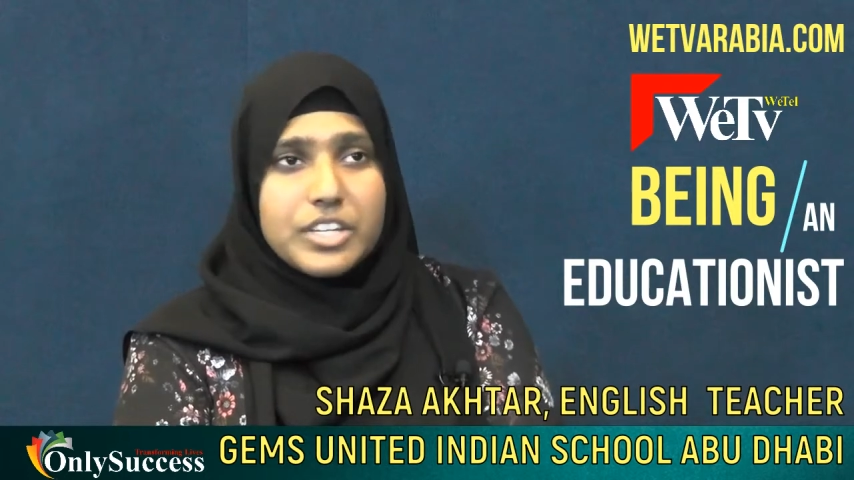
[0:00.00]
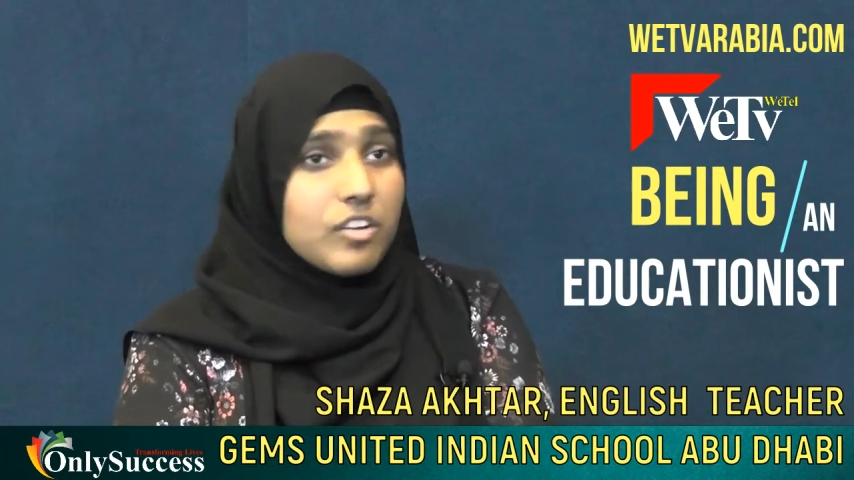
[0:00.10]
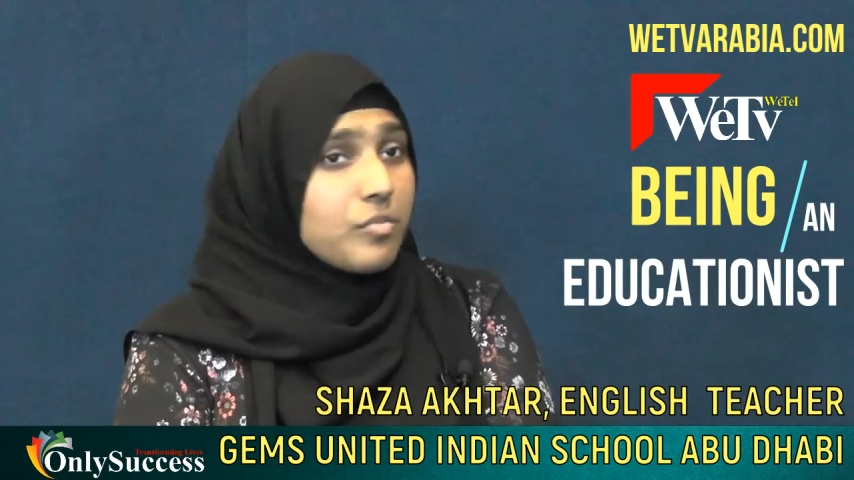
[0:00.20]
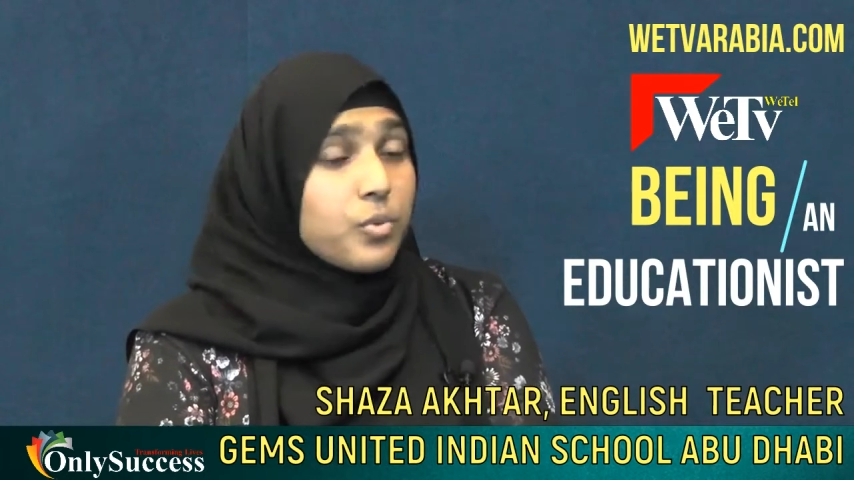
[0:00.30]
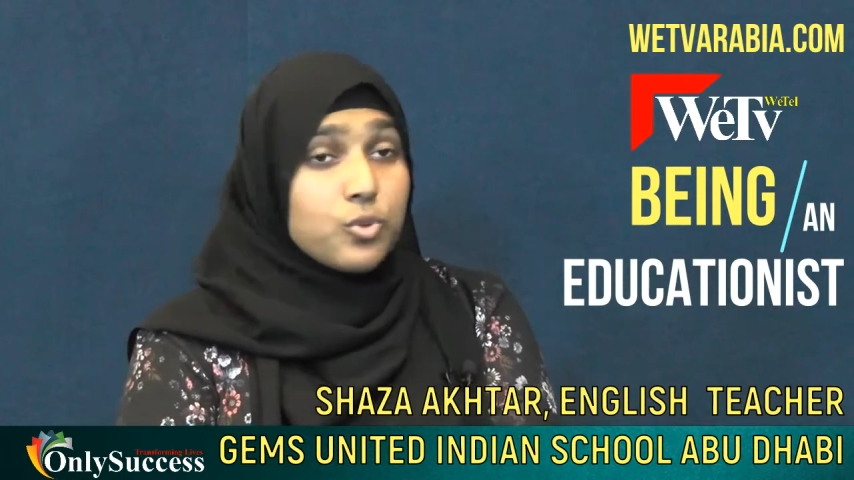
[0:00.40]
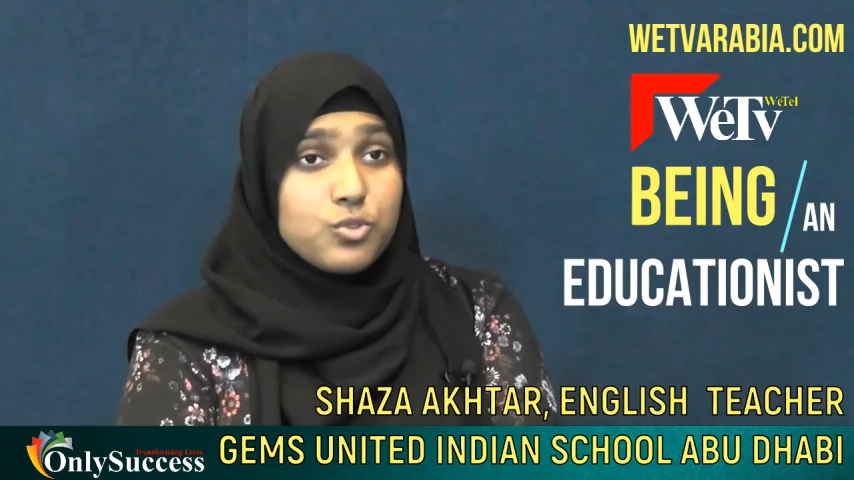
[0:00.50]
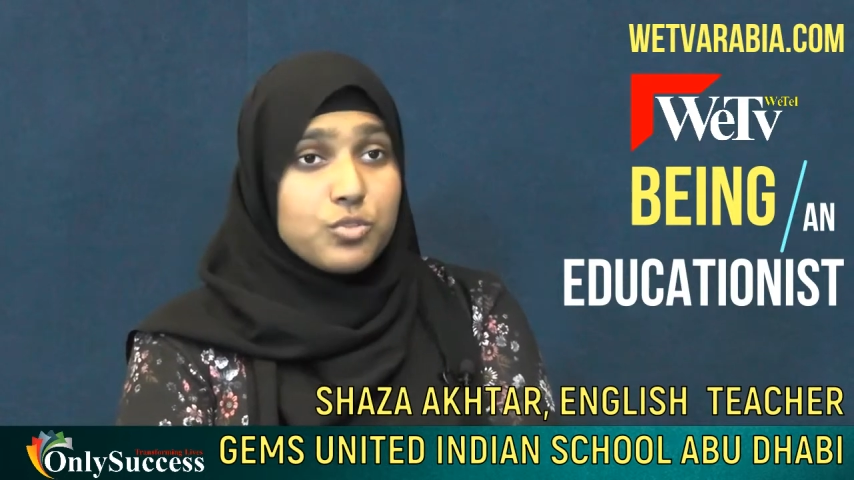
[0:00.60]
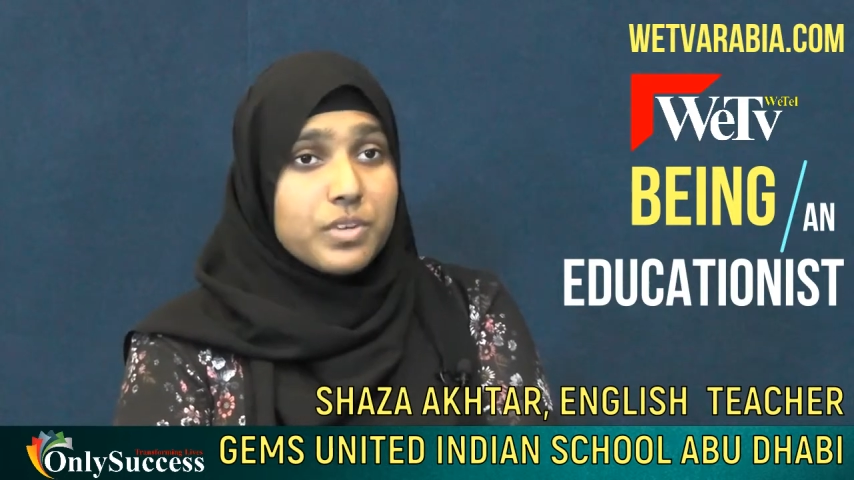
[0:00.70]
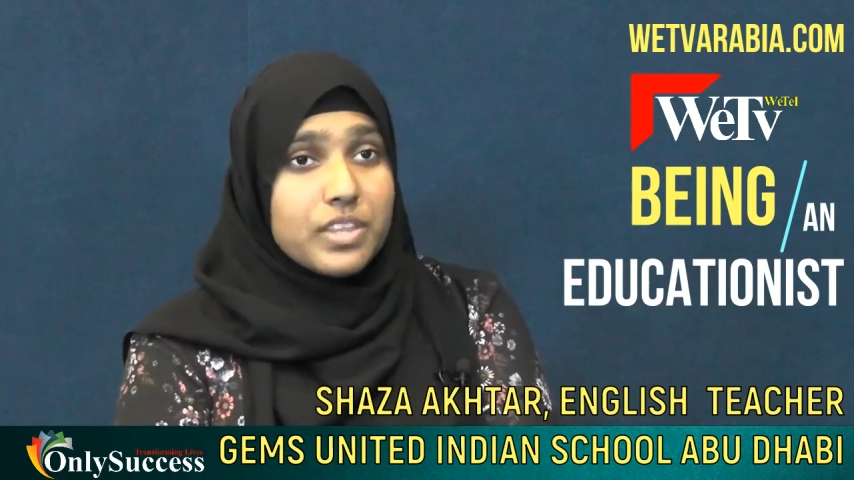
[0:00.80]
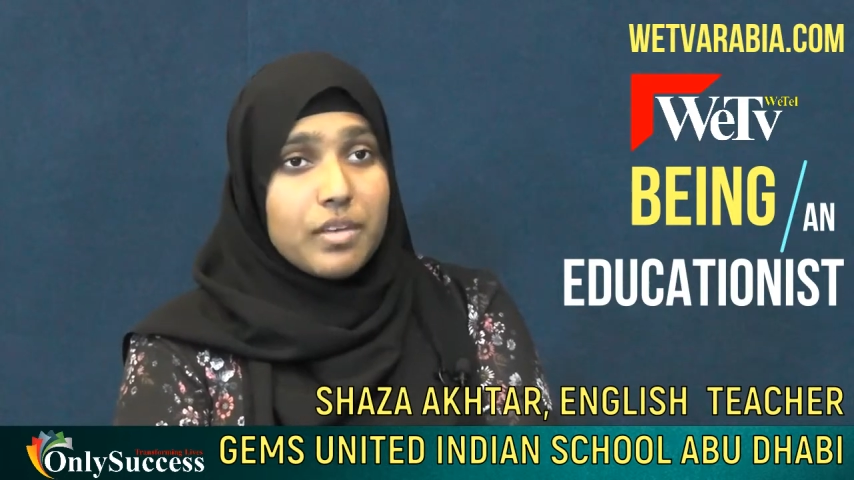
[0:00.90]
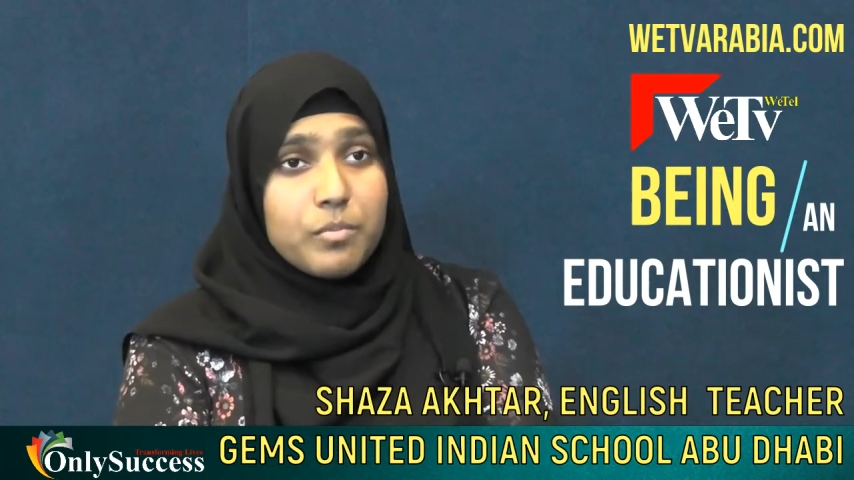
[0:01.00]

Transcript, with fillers: Reading of books should be there.